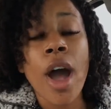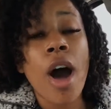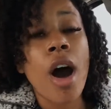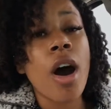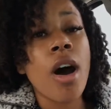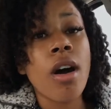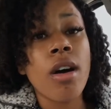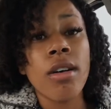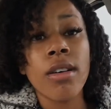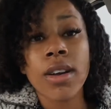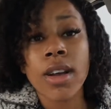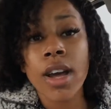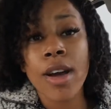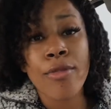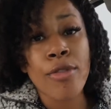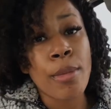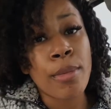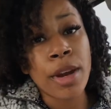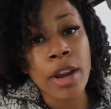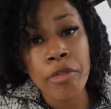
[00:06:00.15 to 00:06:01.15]
all
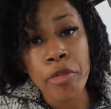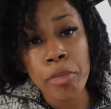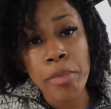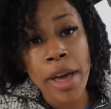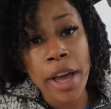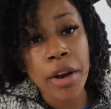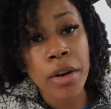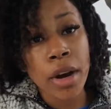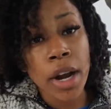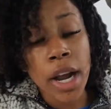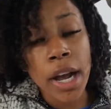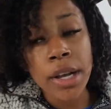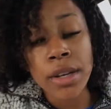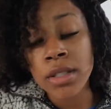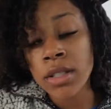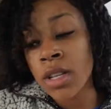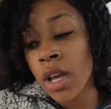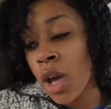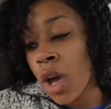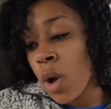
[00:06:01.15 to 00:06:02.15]
come from different
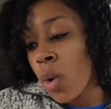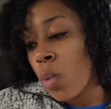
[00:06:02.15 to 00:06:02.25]
backgrounds.